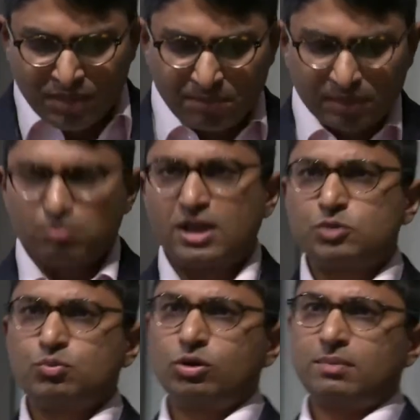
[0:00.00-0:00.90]
but much
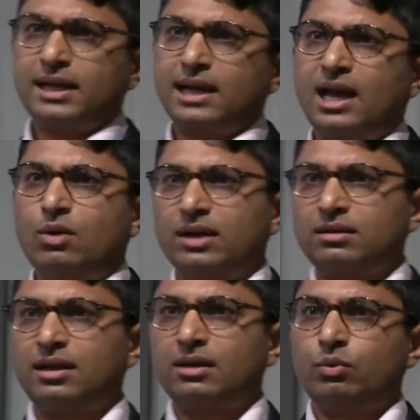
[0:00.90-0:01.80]
more about how I
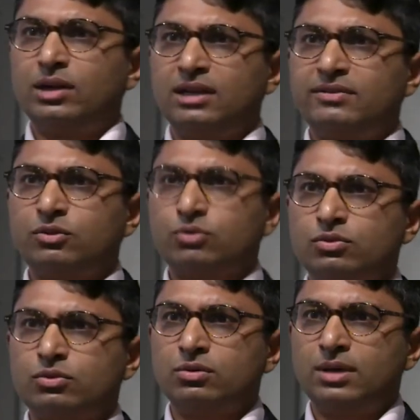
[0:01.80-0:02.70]
think we're living
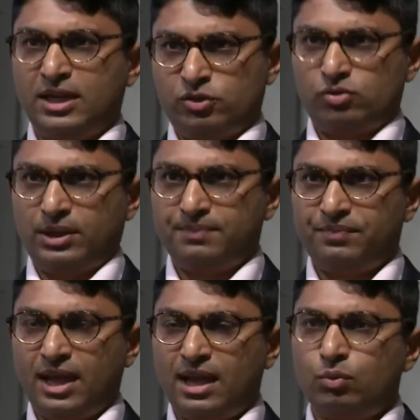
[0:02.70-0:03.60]
through history
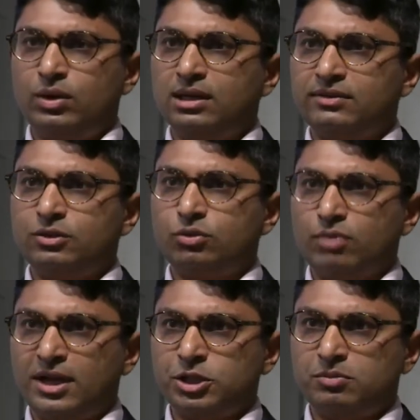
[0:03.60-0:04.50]
and we're living through
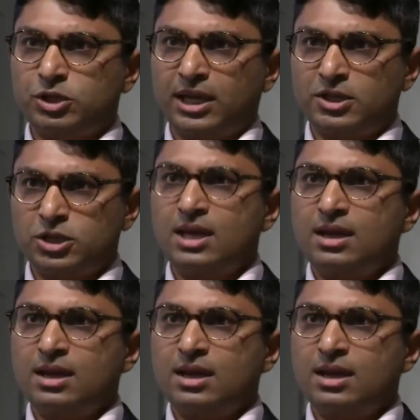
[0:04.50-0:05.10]
regime change.